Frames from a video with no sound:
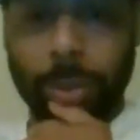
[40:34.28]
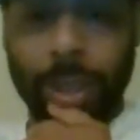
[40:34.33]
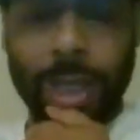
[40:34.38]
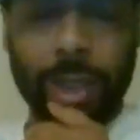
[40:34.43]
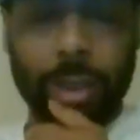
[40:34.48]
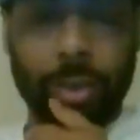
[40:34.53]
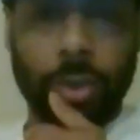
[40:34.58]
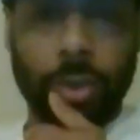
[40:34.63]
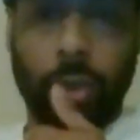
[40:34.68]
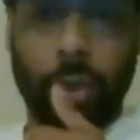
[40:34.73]

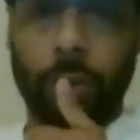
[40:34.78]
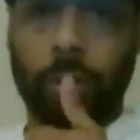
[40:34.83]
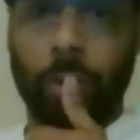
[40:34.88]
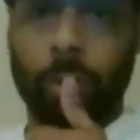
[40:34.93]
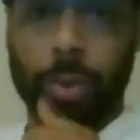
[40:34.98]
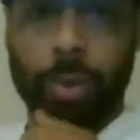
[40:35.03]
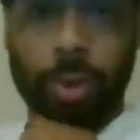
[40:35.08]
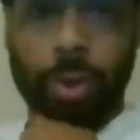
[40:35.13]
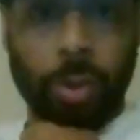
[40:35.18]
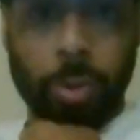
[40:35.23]
back talk
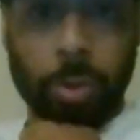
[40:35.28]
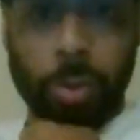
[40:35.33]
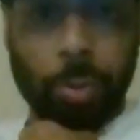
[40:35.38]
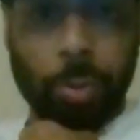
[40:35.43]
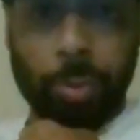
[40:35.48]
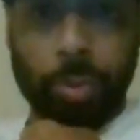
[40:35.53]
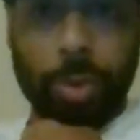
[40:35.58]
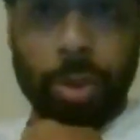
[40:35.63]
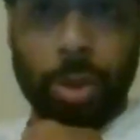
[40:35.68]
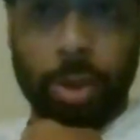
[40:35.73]
or
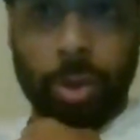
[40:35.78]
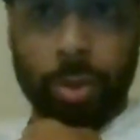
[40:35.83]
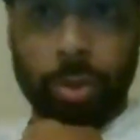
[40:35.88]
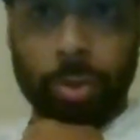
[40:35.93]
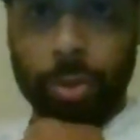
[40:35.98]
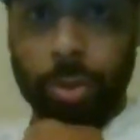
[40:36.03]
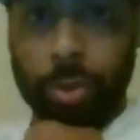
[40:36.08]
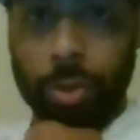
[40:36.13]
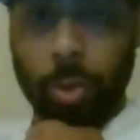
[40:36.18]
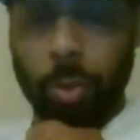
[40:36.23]
no
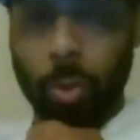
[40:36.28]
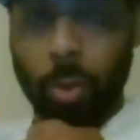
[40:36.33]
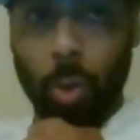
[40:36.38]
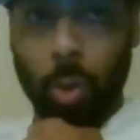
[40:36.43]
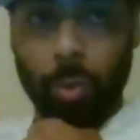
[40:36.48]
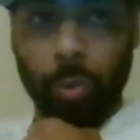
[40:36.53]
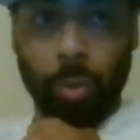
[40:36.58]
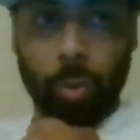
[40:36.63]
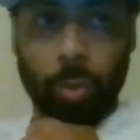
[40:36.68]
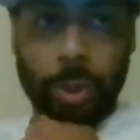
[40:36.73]

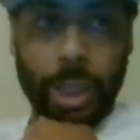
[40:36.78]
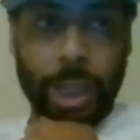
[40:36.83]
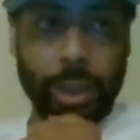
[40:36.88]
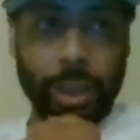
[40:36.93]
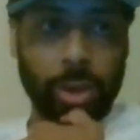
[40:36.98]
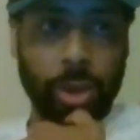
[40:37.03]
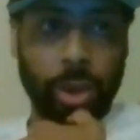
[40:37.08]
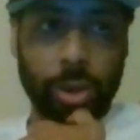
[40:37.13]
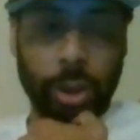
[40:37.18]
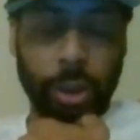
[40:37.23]

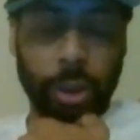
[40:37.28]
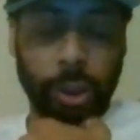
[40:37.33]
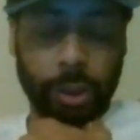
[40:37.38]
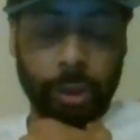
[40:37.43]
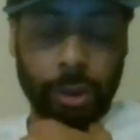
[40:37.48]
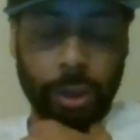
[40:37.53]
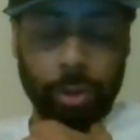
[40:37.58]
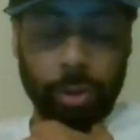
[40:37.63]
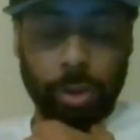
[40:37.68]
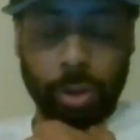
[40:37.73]
overreaction, anything
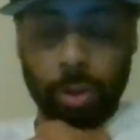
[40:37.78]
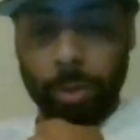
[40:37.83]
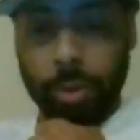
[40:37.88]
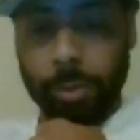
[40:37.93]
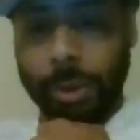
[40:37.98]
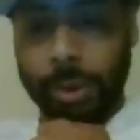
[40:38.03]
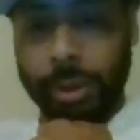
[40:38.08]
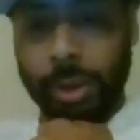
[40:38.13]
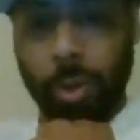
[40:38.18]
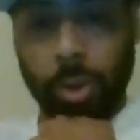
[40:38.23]
like that. So you
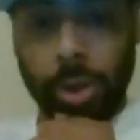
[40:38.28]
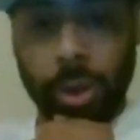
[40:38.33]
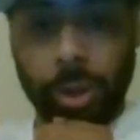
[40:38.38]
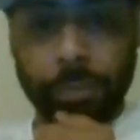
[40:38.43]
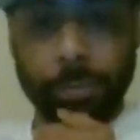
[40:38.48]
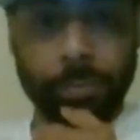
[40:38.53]
did okay,